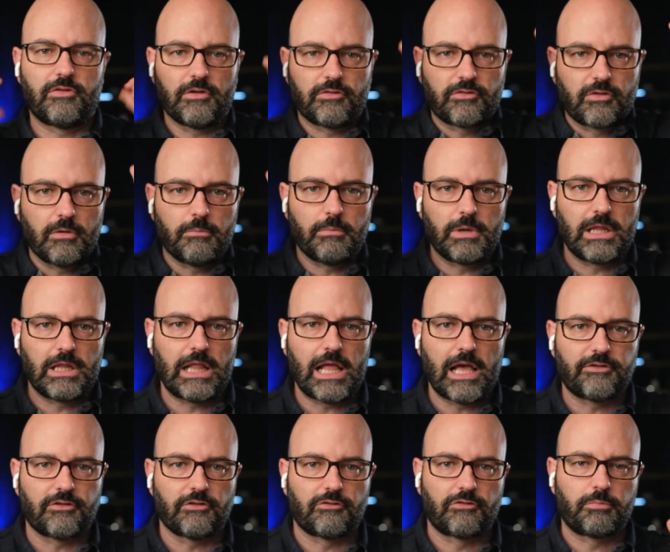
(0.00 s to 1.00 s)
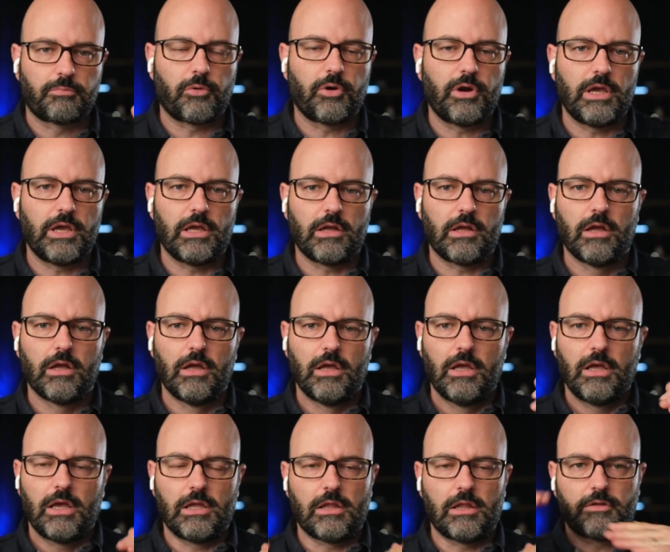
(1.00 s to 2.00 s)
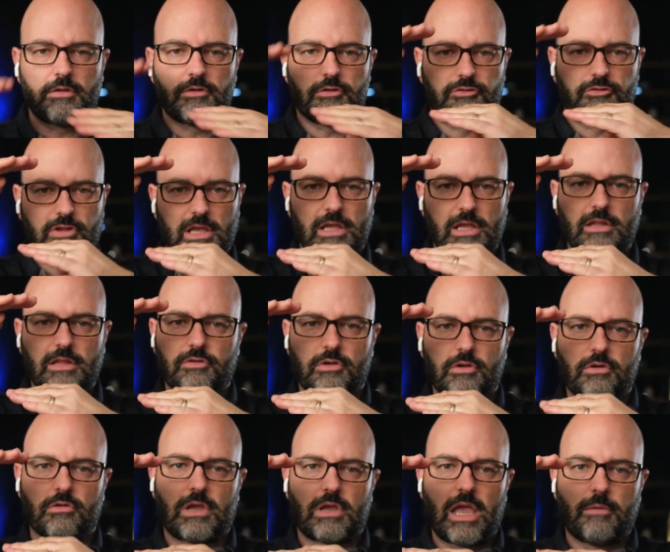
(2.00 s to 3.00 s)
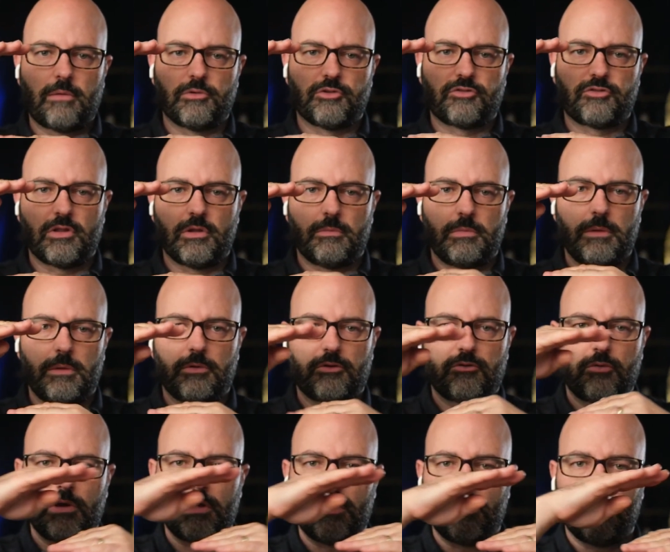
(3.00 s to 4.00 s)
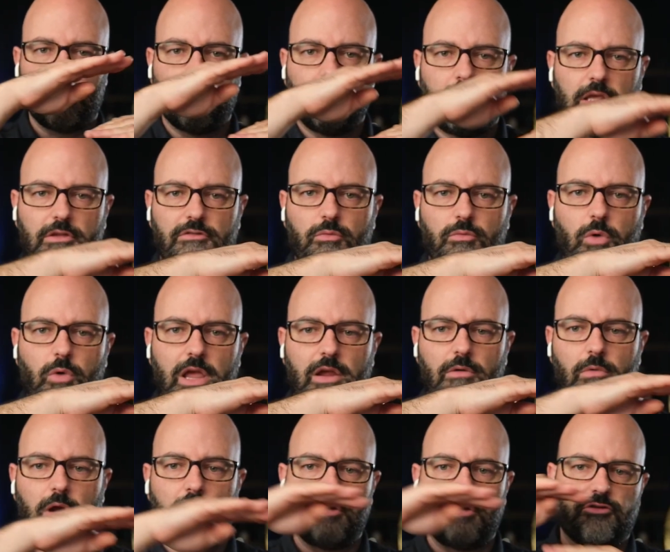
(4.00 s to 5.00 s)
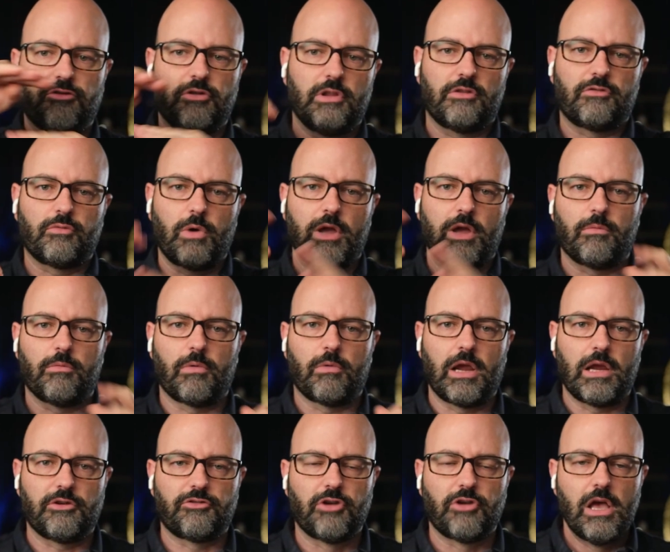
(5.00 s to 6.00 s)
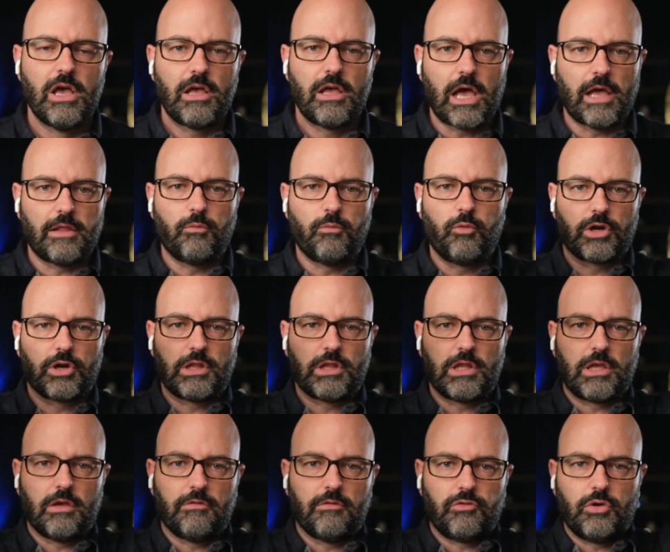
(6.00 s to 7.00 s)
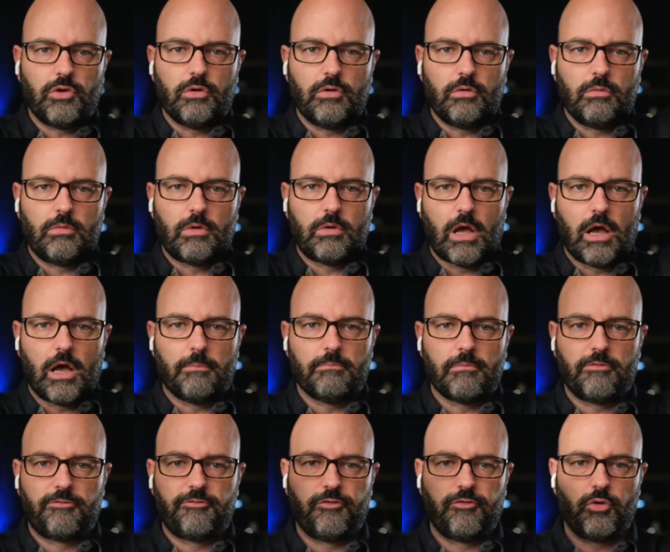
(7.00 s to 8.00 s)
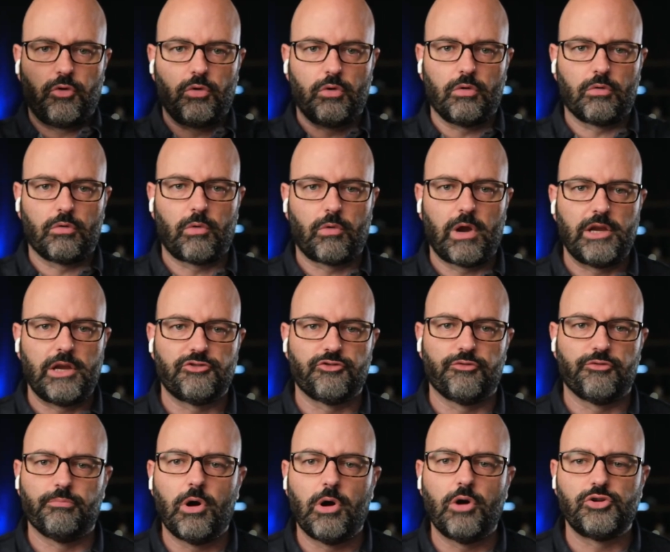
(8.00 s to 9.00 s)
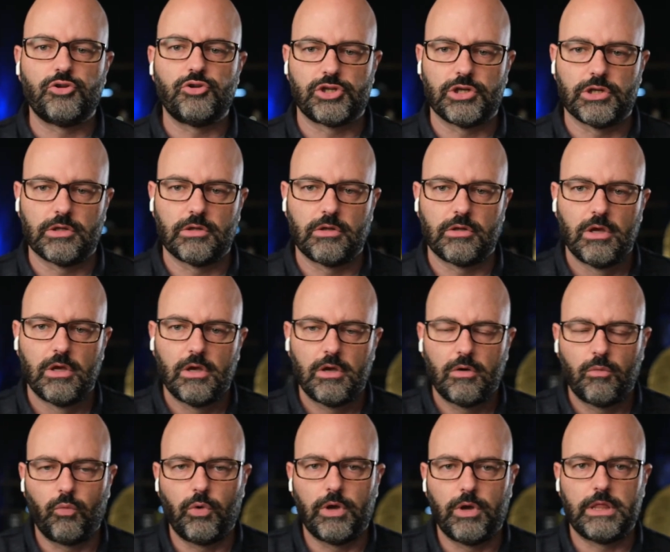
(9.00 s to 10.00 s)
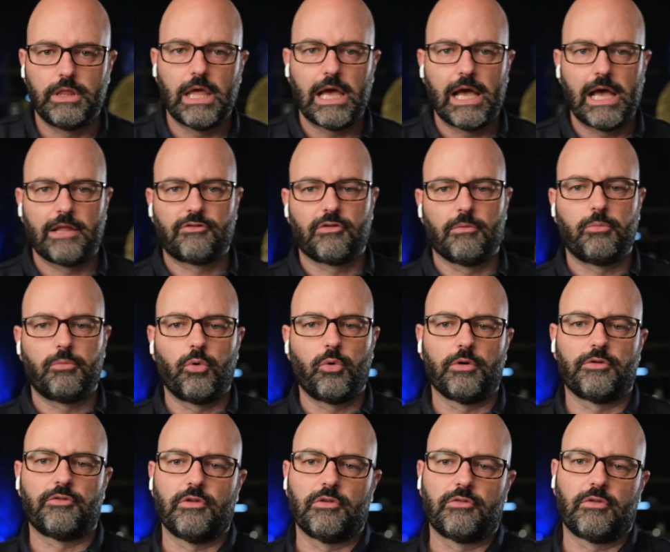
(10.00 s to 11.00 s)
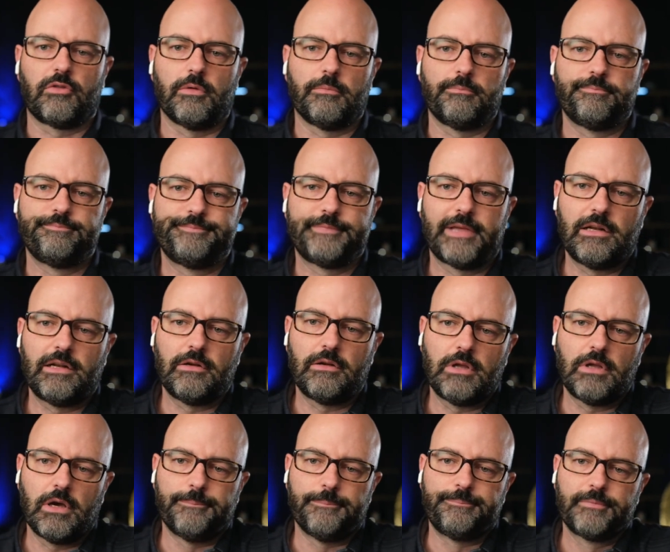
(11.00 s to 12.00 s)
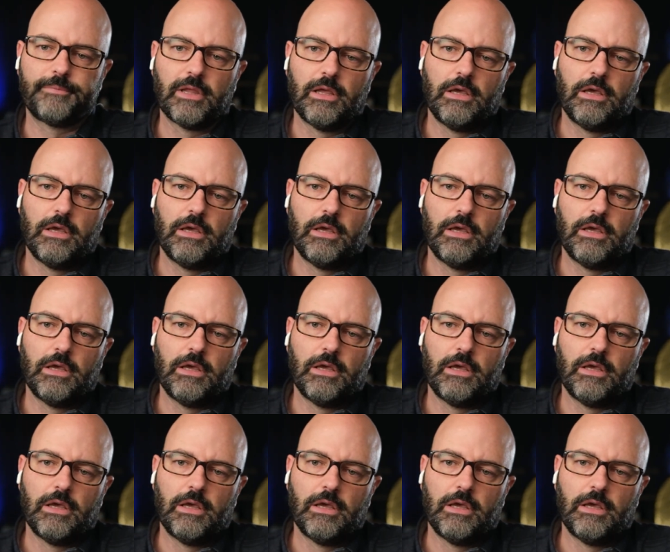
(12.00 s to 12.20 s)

system, but it has a spring. It understands that your camera is going to be between this weight range and this weight range, and we're going to give you full range of motion with that support system. I don't know.